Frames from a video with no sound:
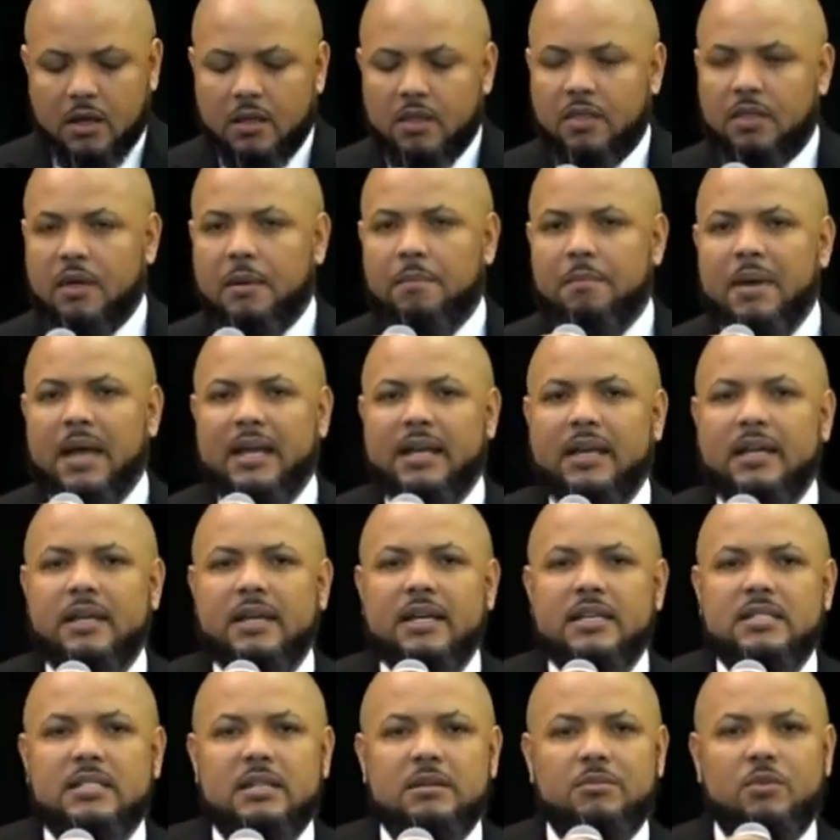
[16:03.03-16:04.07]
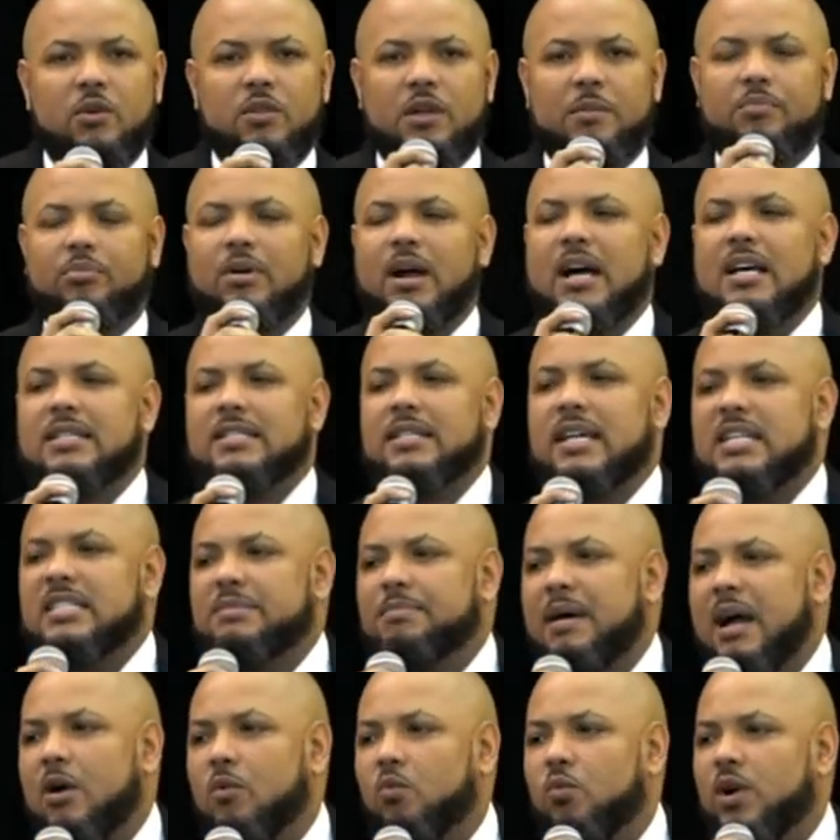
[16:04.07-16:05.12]
the mechanism or the process
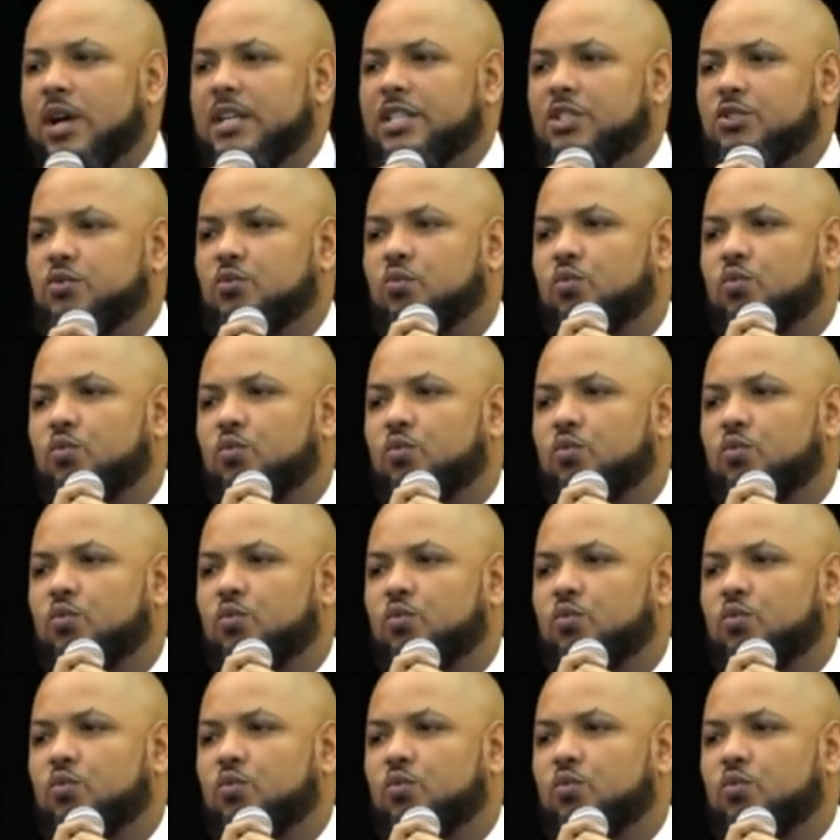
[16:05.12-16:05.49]
by which